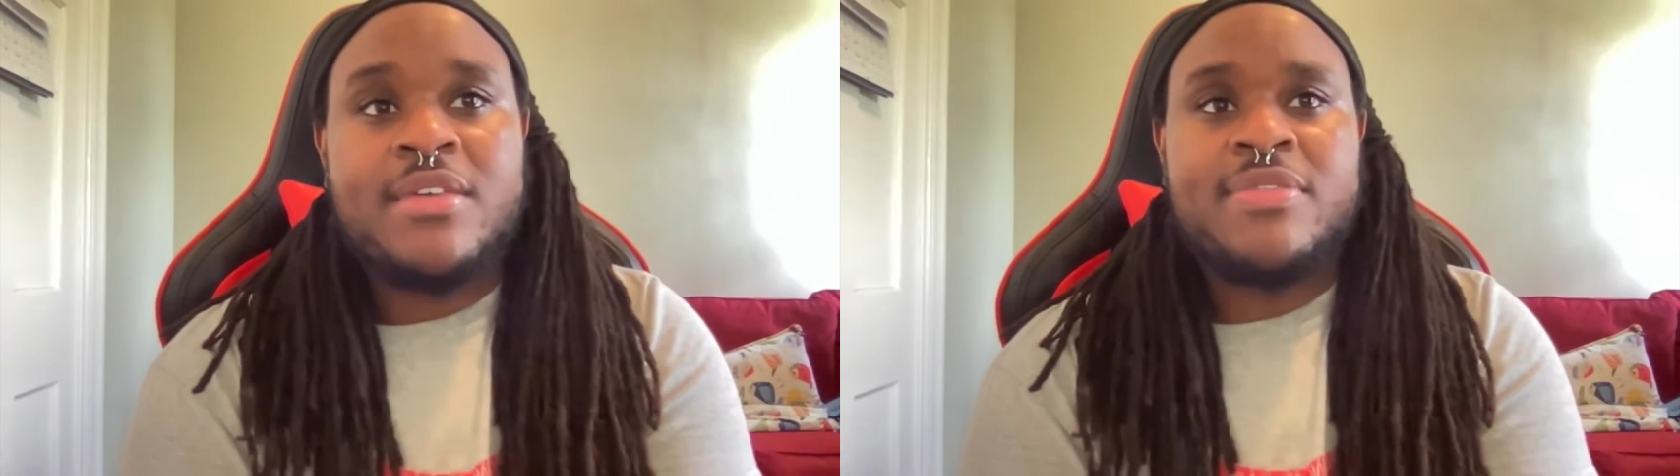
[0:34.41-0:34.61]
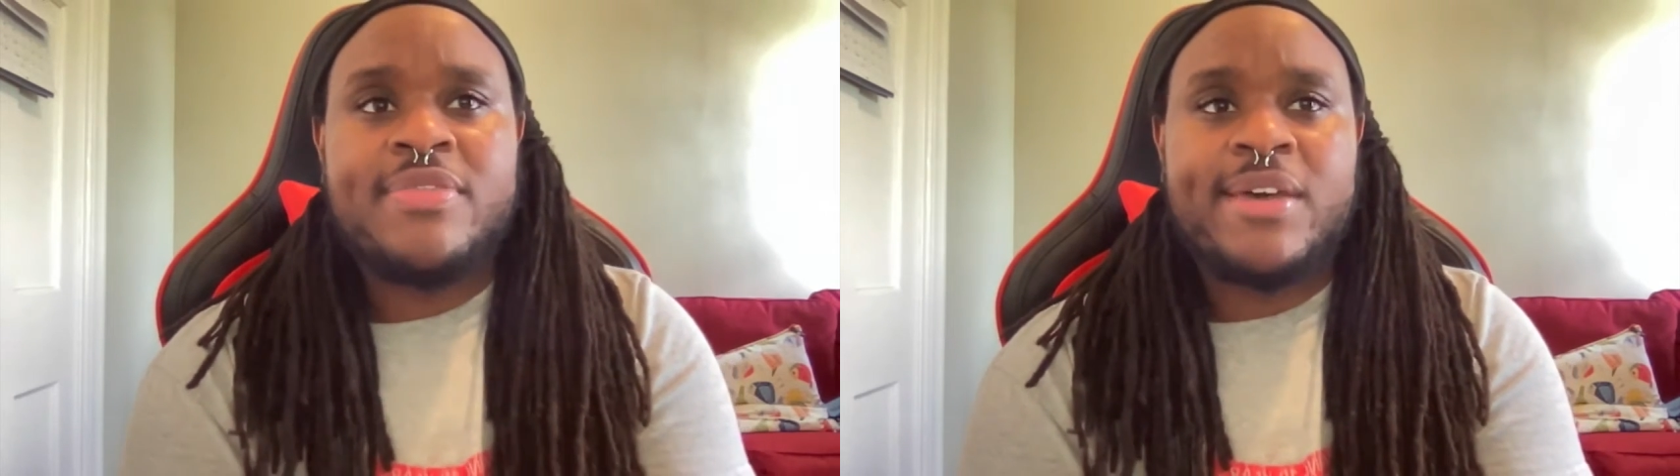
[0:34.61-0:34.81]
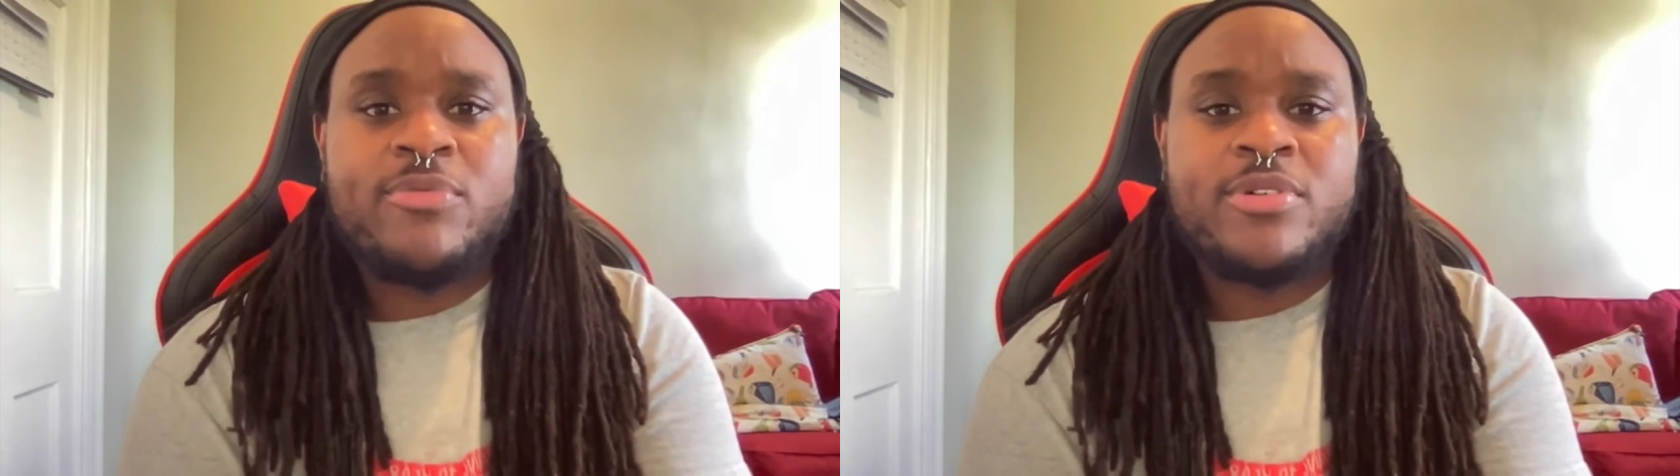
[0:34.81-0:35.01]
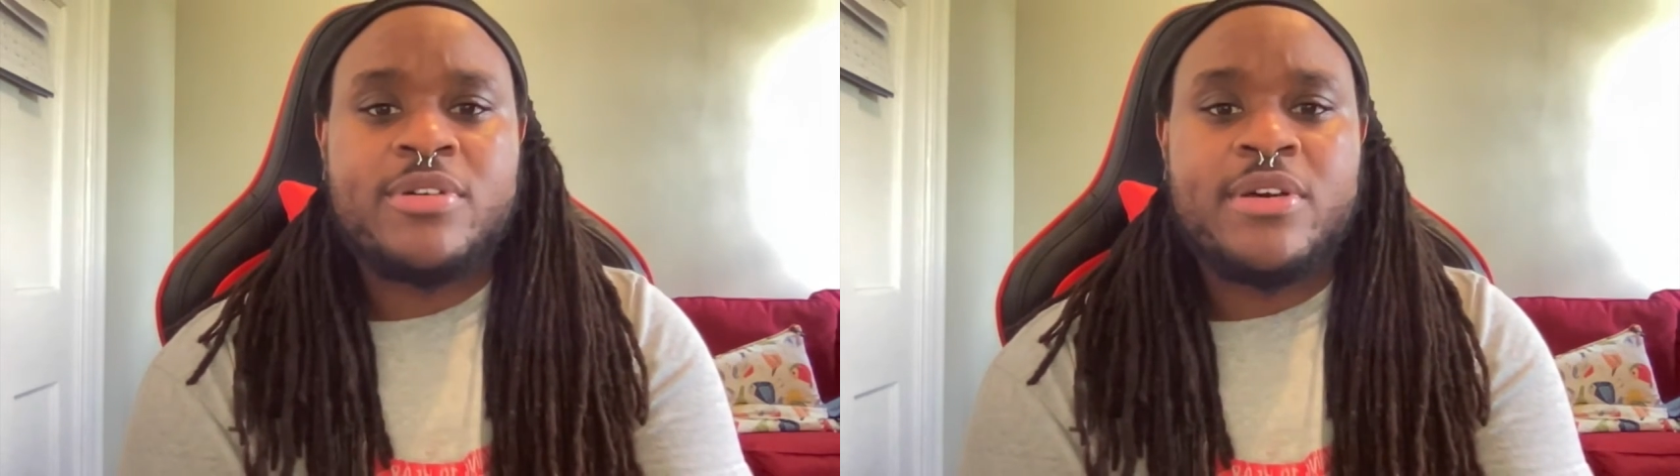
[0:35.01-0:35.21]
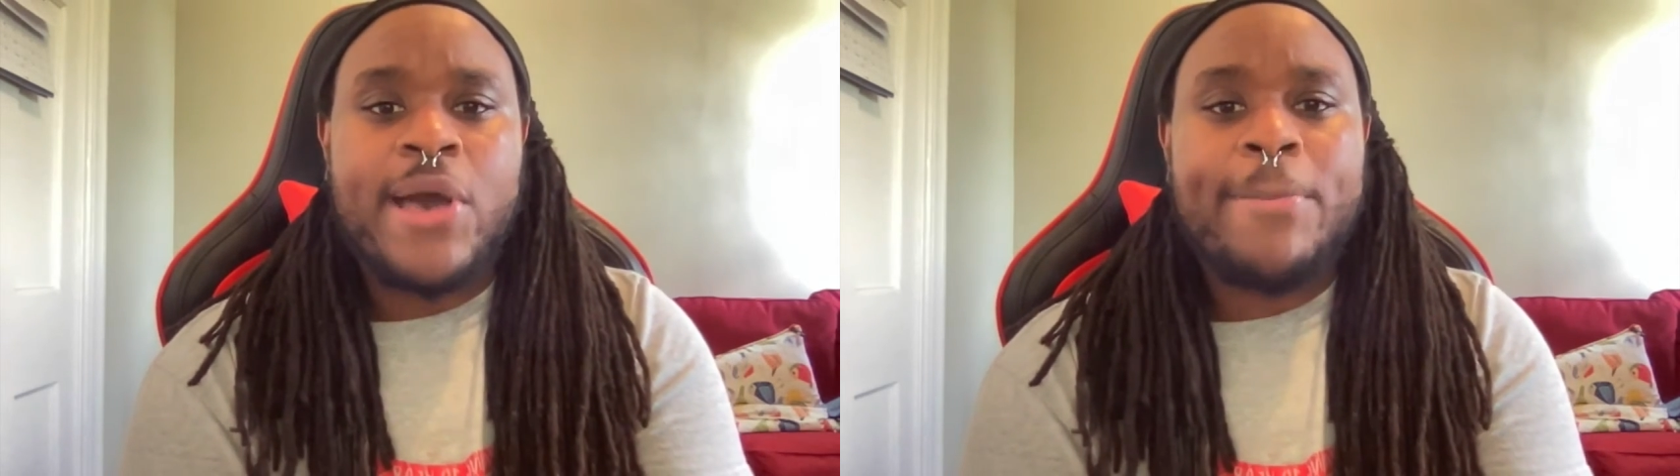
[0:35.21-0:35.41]
that will
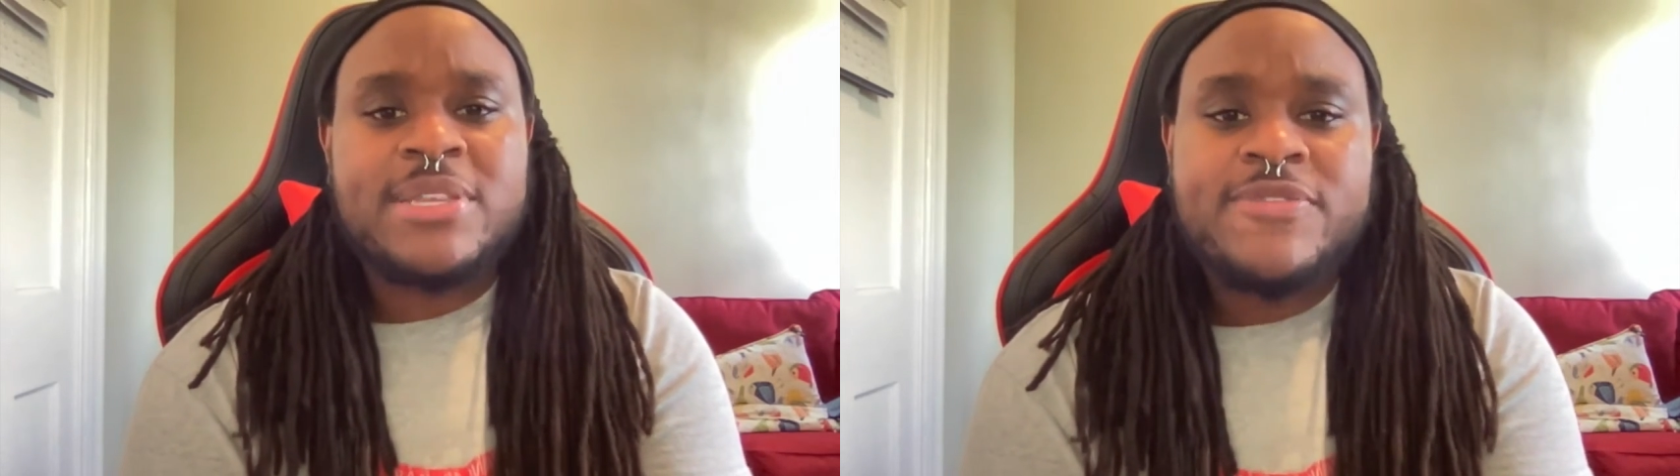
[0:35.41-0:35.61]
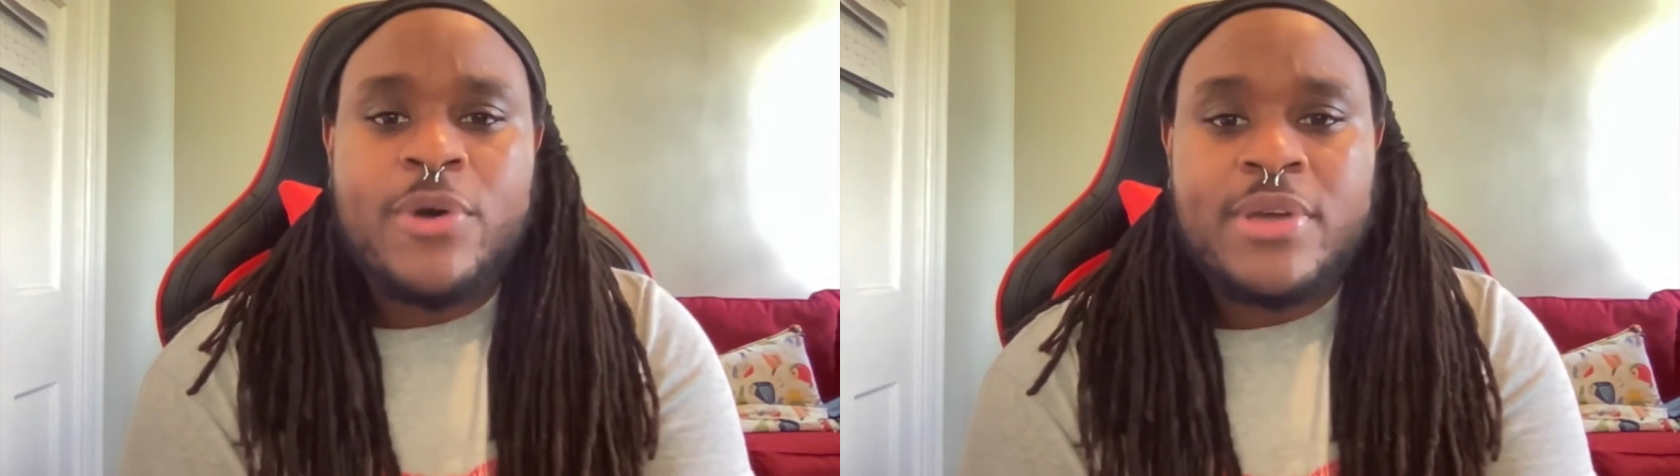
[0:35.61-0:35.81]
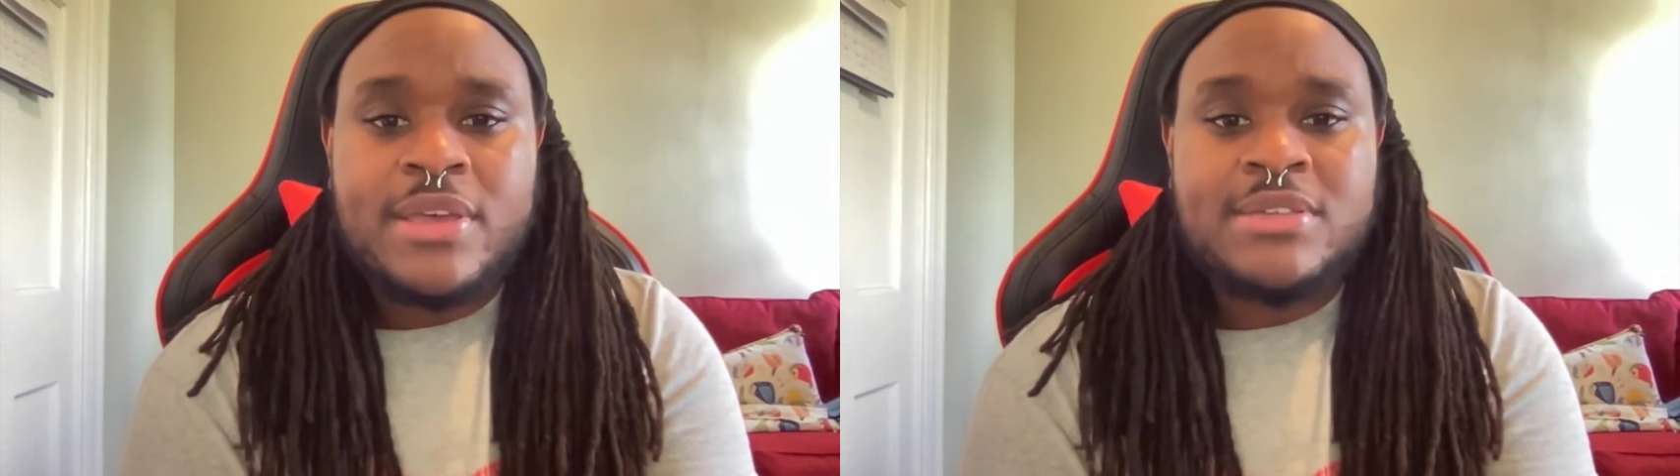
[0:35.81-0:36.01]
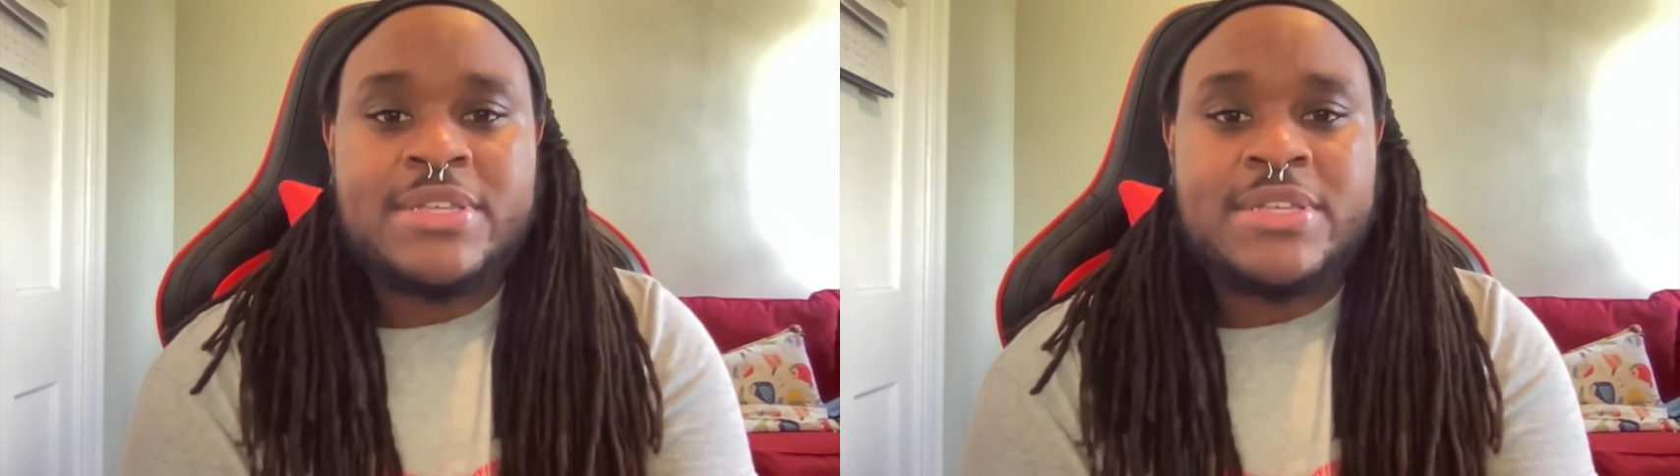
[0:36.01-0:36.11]
help us focus